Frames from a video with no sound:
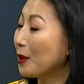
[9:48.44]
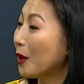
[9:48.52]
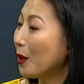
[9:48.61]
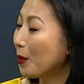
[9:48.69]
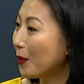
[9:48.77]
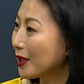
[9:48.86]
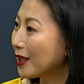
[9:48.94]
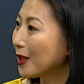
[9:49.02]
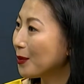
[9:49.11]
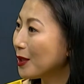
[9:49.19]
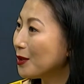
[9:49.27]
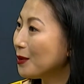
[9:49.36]
Okay. What can
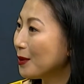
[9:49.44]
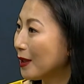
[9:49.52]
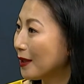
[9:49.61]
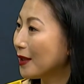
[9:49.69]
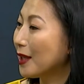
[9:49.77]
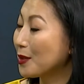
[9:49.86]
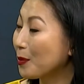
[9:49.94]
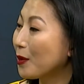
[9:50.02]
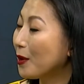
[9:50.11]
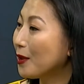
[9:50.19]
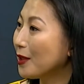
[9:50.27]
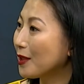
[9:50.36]
we do as
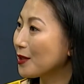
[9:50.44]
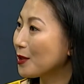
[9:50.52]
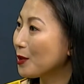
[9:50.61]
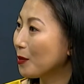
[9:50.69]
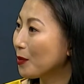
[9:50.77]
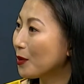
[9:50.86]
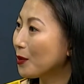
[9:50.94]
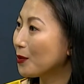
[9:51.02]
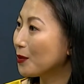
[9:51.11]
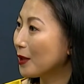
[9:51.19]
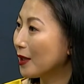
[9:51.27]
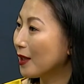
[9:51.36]
Mongolians to
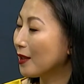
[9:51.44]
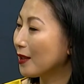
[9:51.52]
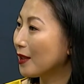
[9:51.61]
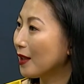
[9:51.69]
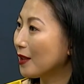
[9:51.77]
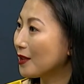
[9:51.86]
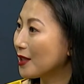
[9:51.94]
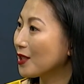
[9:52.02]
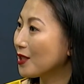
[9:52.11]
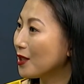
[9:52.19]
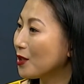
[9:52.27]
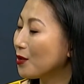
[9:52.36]
improve such
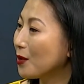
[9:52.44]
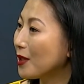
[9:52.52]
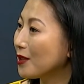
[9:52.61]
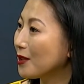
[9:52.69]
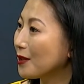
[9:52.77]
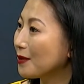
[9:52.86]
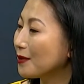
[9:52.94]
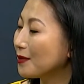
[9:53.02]
situation?